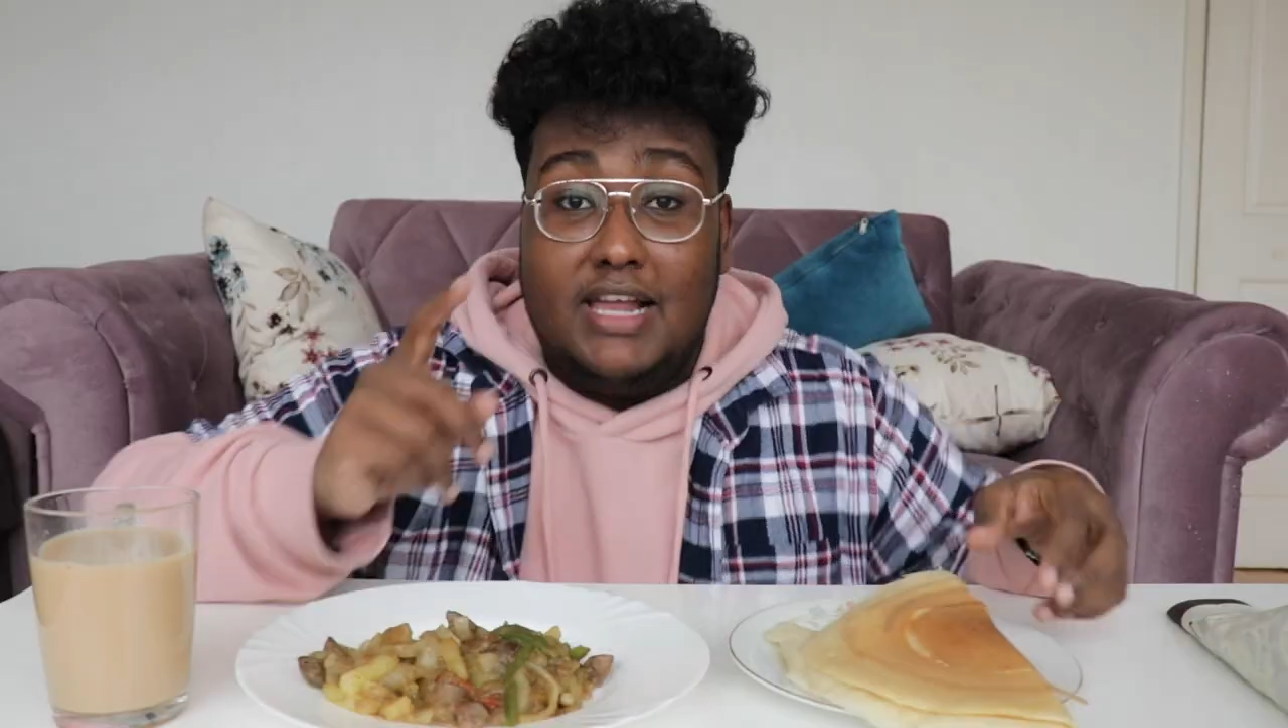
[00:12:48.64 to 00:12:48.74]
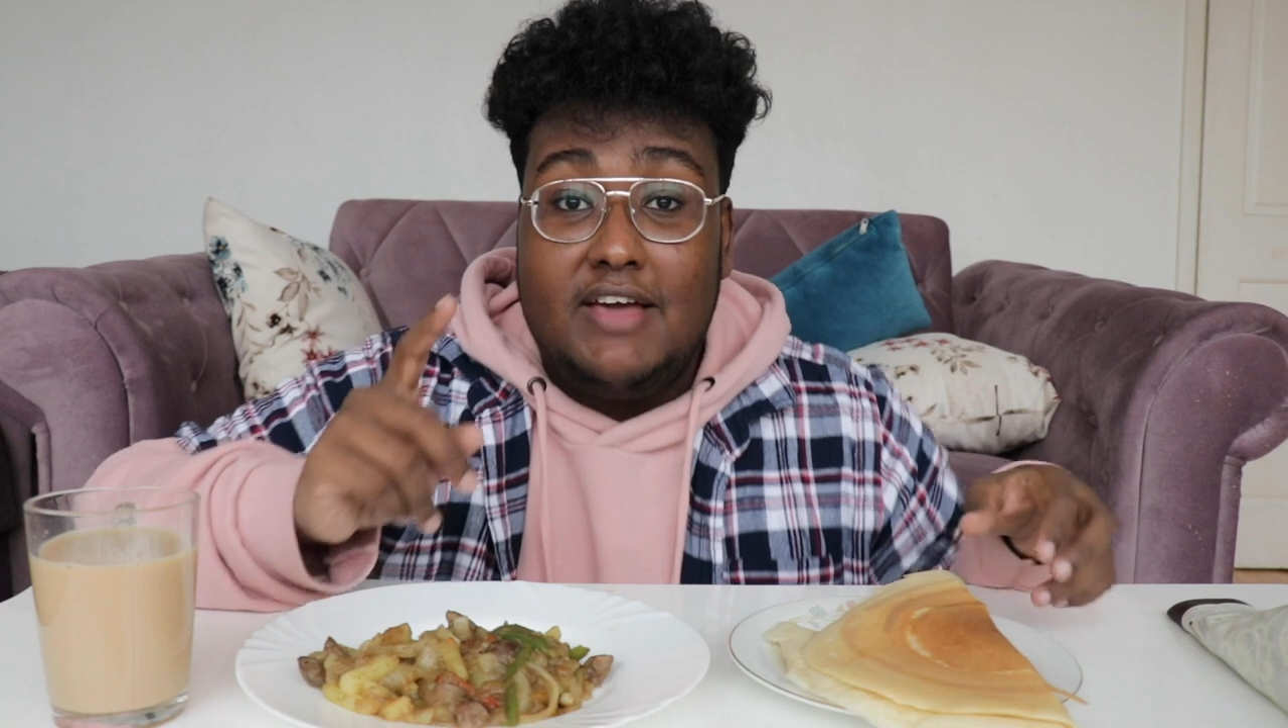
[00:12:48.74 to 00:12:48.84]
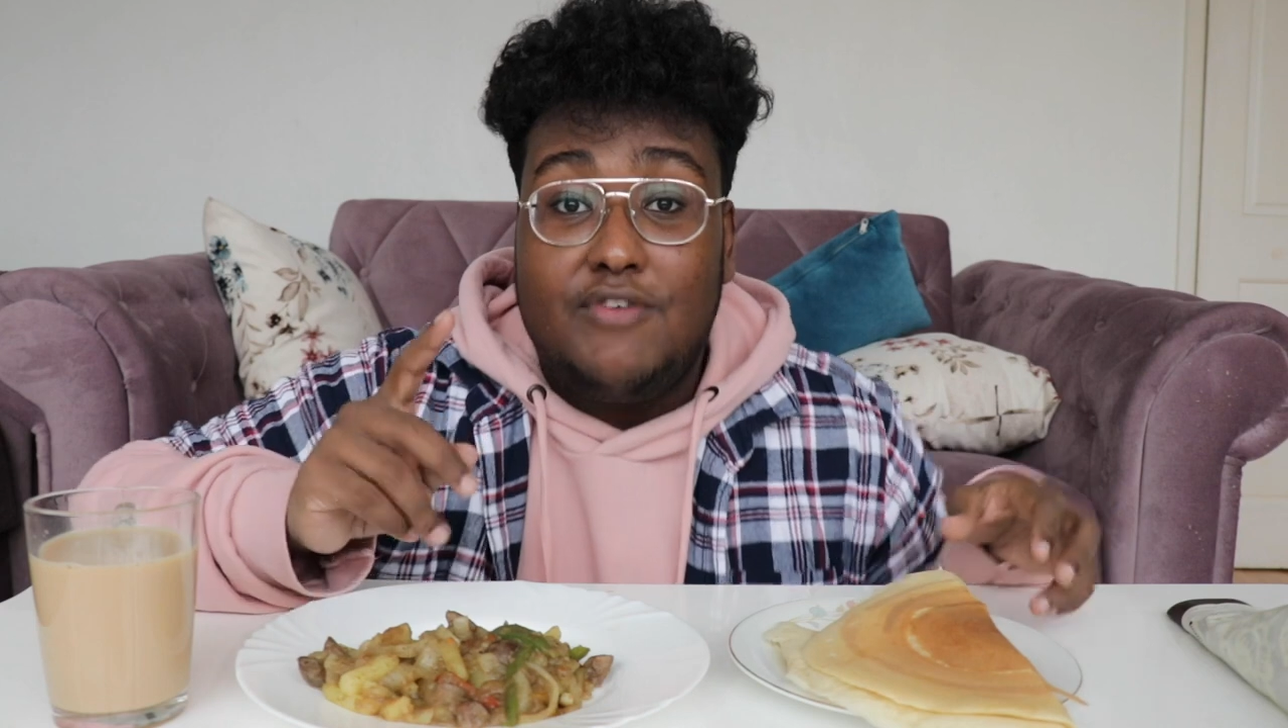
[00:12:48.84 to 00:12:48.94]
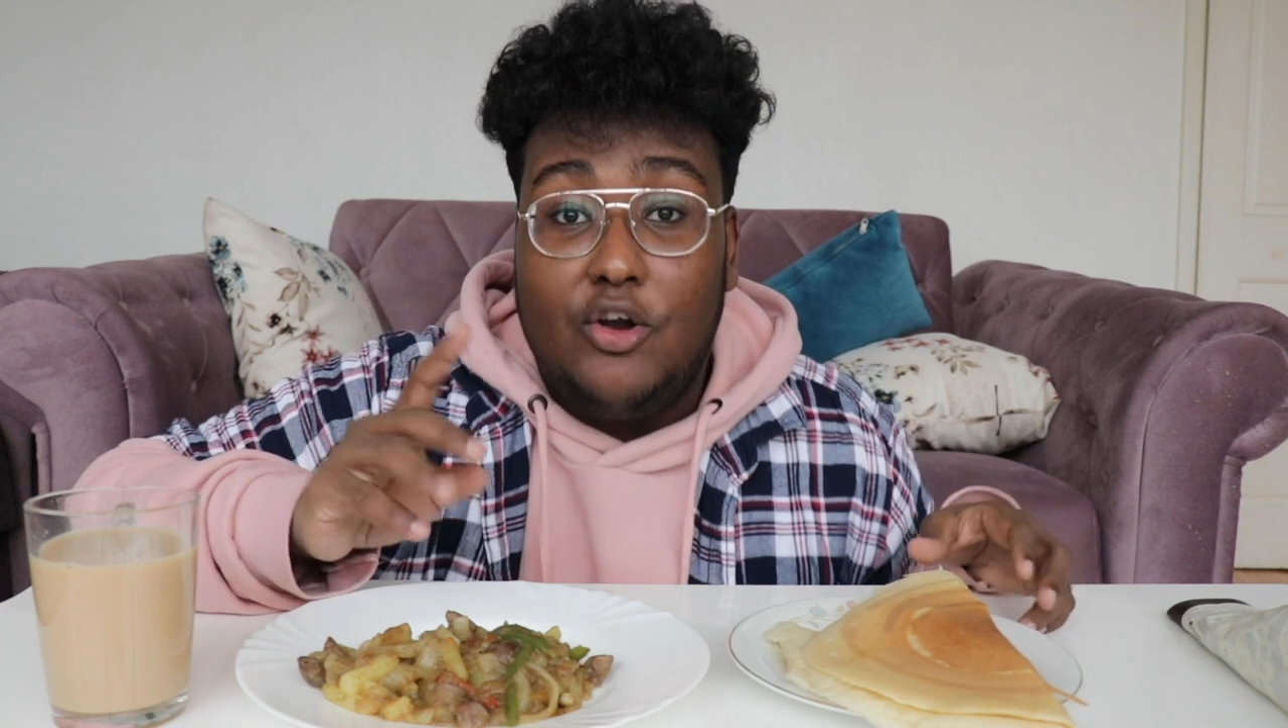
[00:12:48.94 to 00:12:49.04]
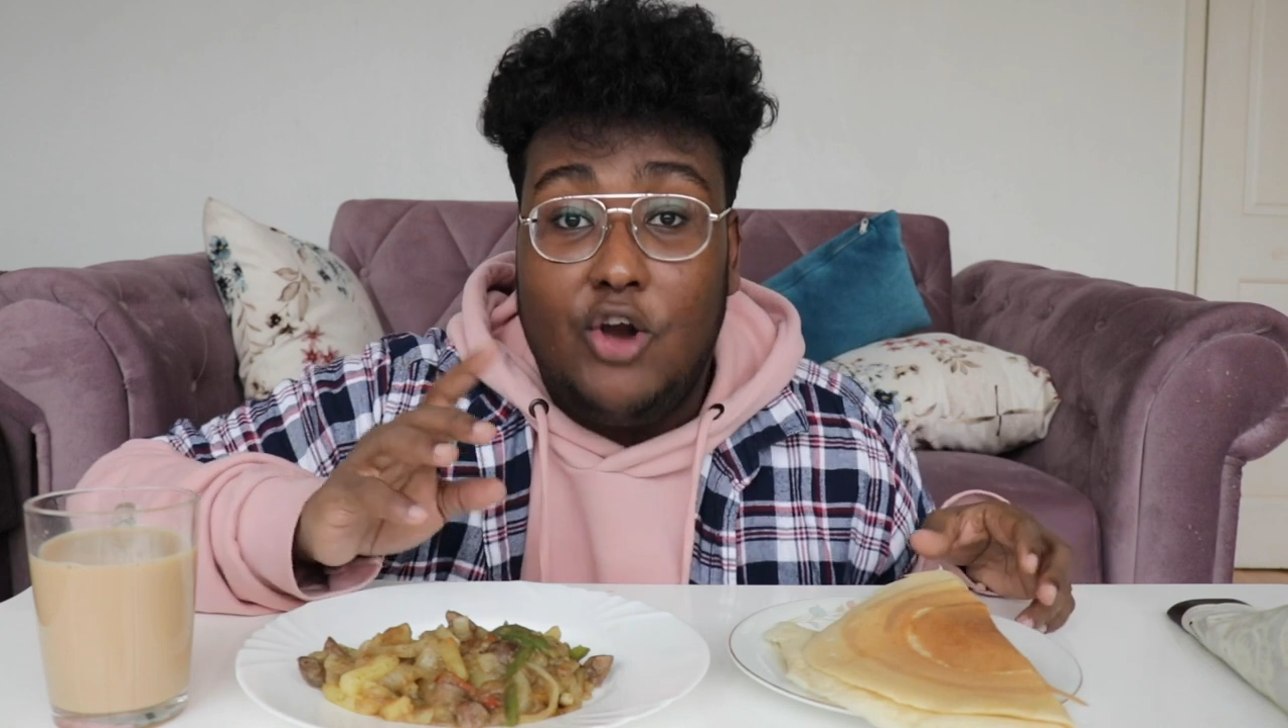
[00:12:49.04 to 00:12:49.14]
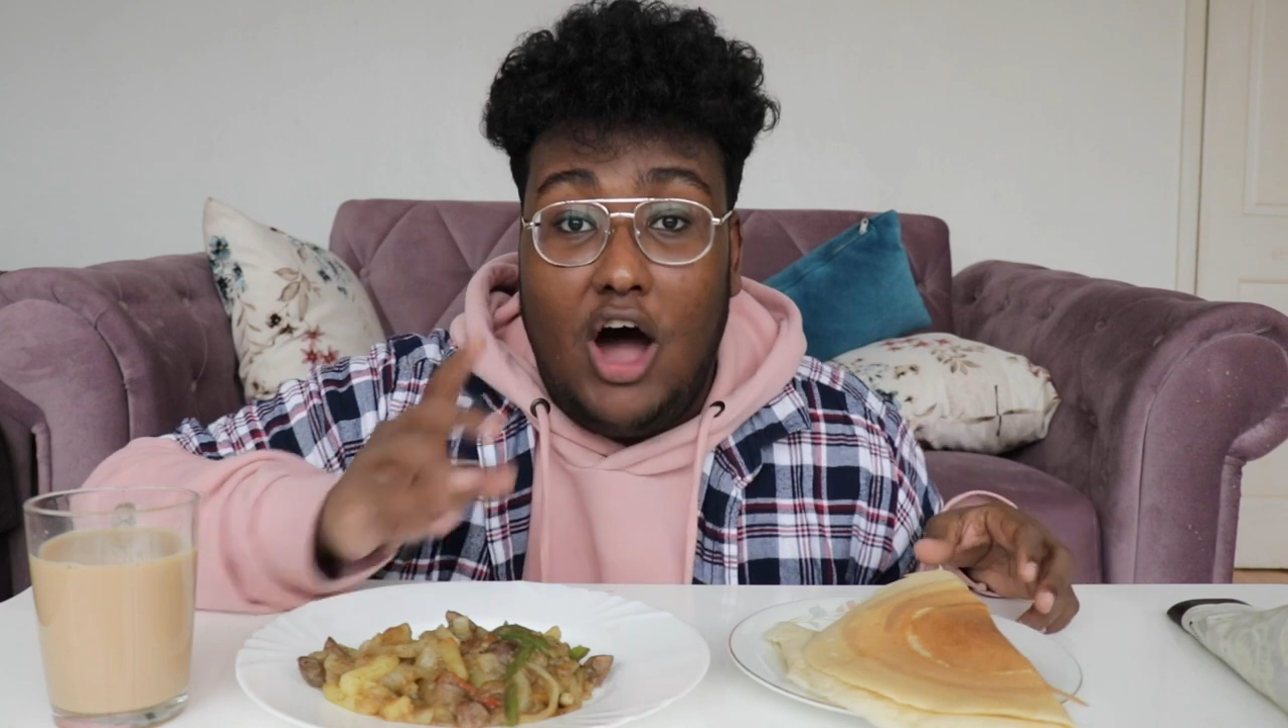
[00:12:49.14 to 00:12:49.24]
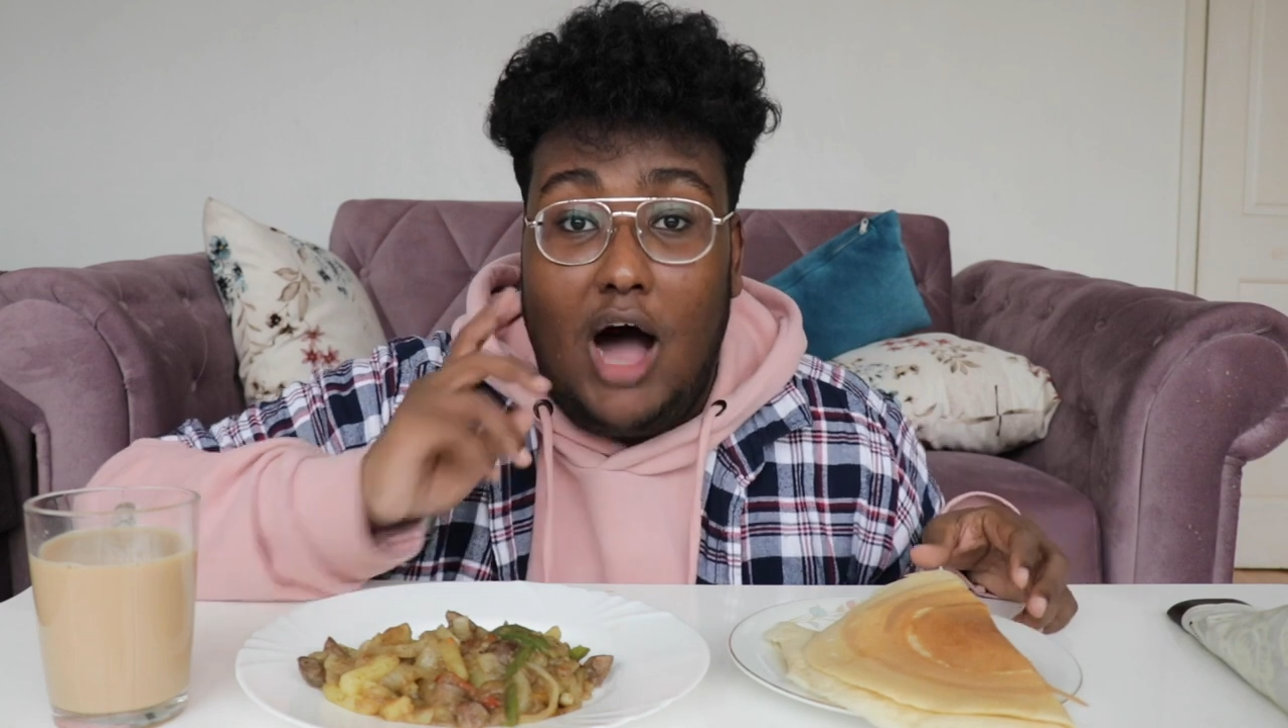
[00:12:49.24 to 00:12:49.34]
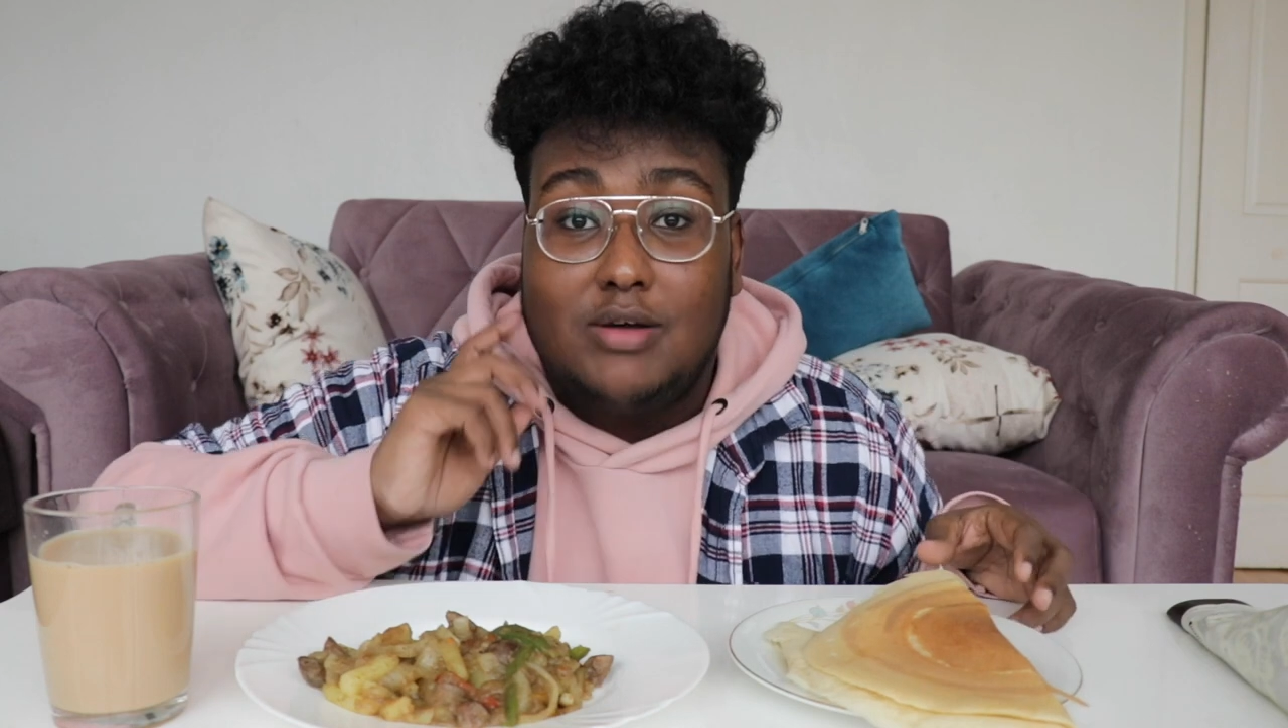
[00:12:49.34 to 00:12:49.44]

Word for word: believe it or not,